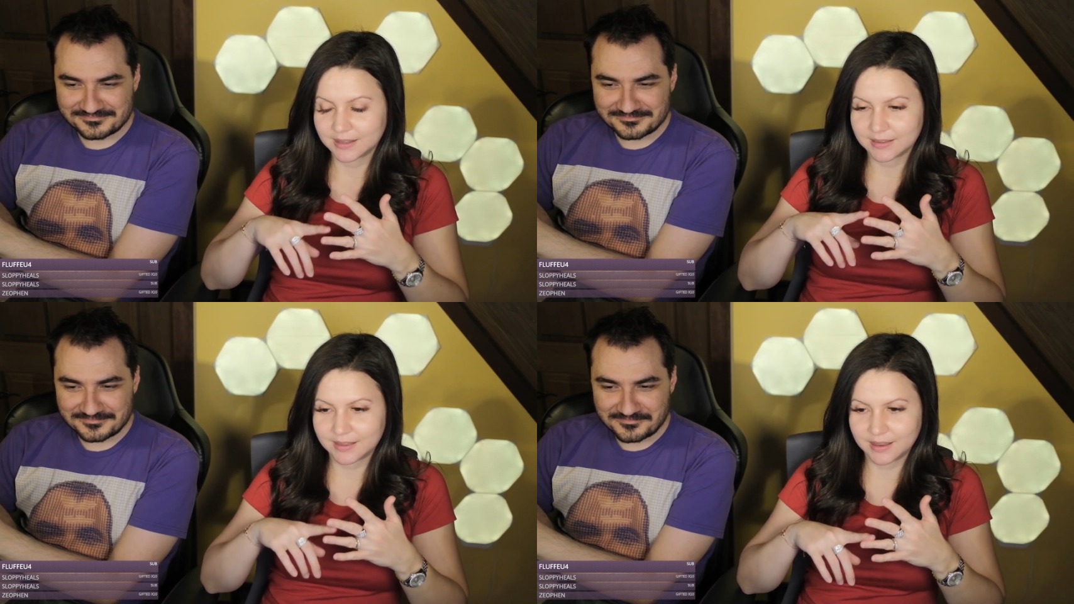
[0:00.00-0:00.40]

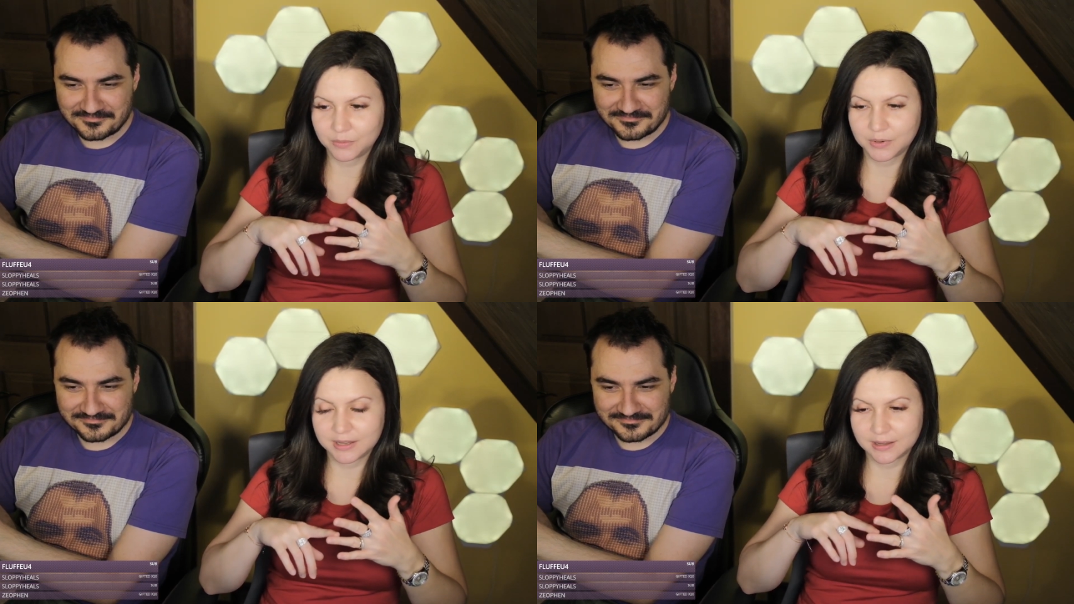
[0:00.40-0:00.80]
Speaker 1: And
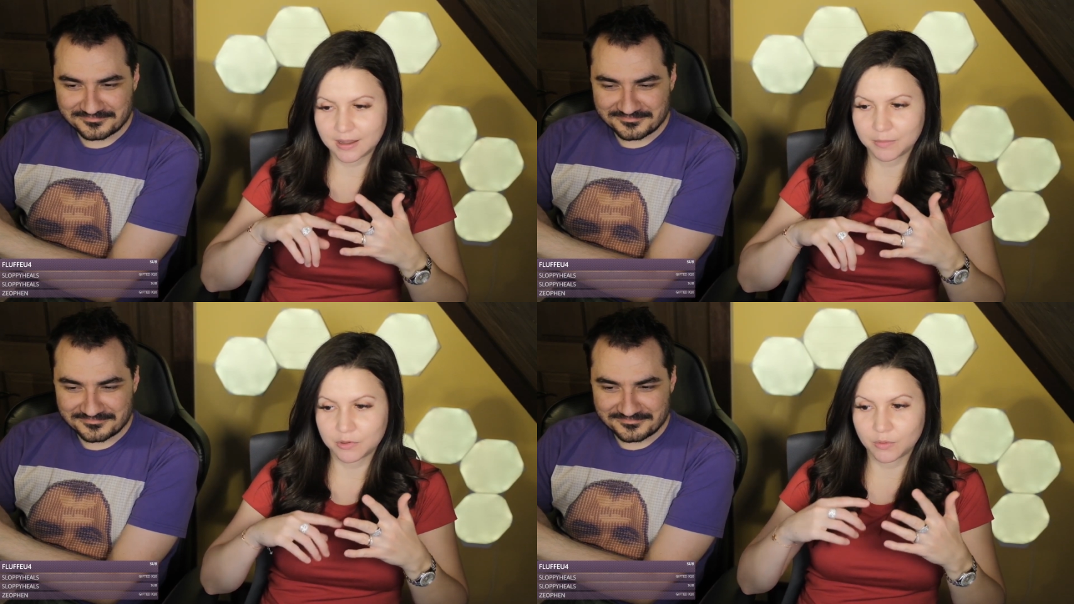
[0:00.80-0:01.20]
then when
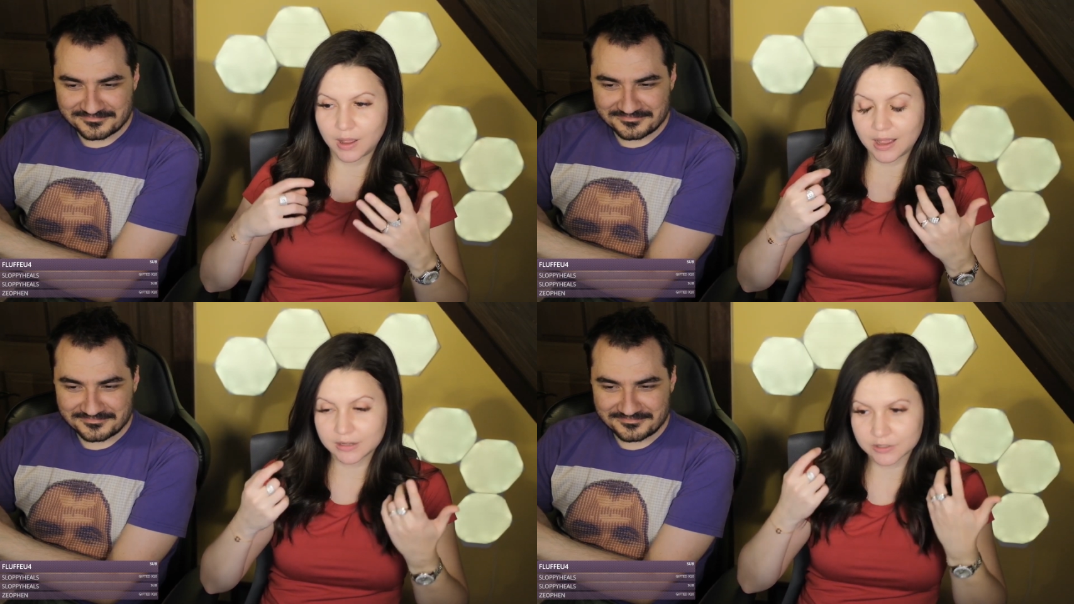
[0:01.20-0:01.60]
it comes
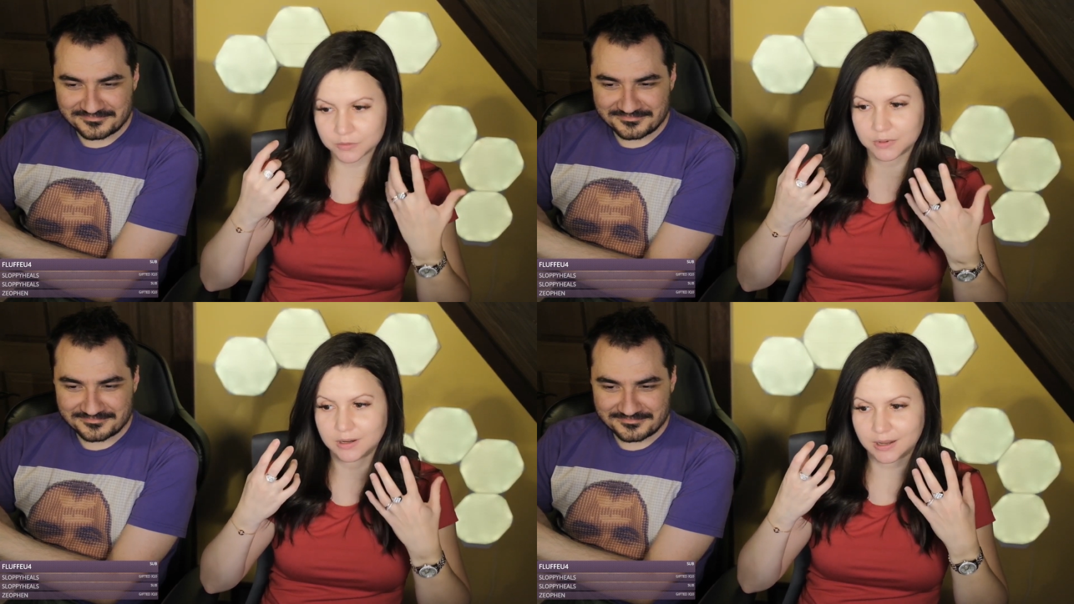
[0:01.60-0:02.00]
to
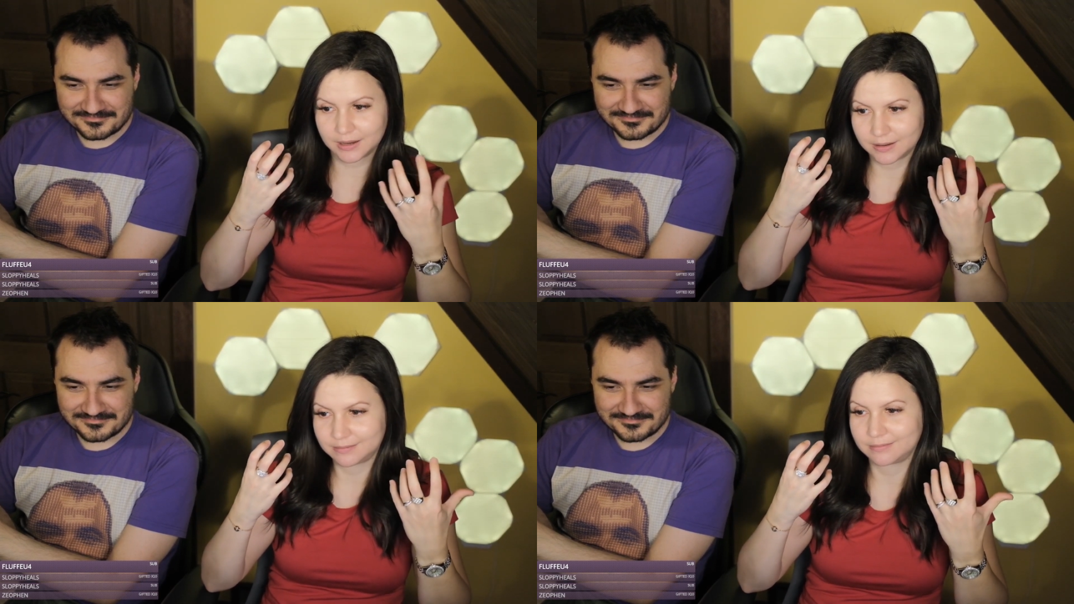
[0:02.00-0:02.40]
actual,
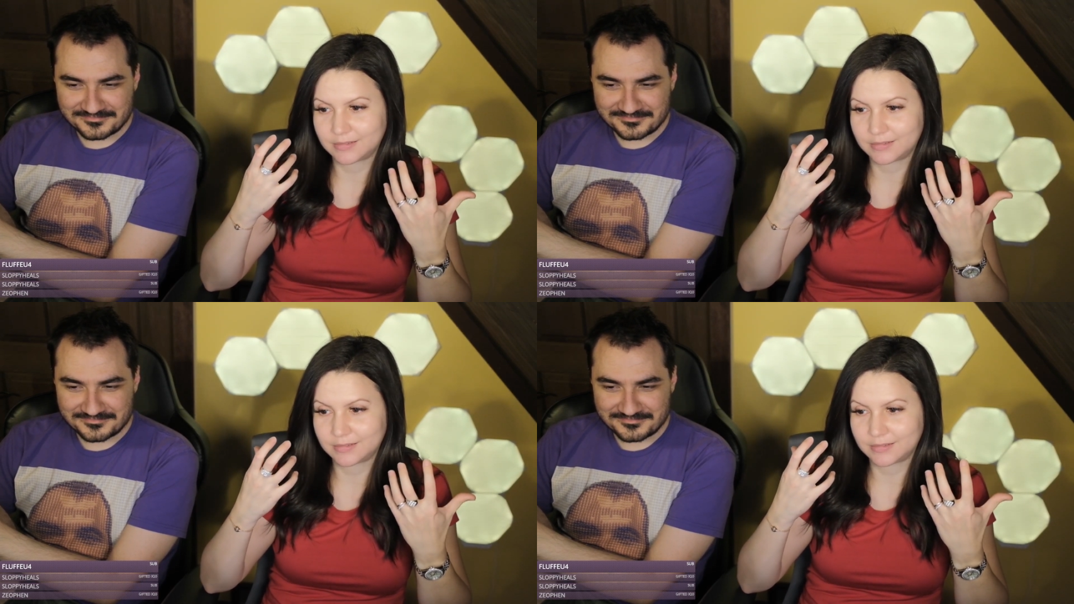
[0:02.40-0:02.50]
like,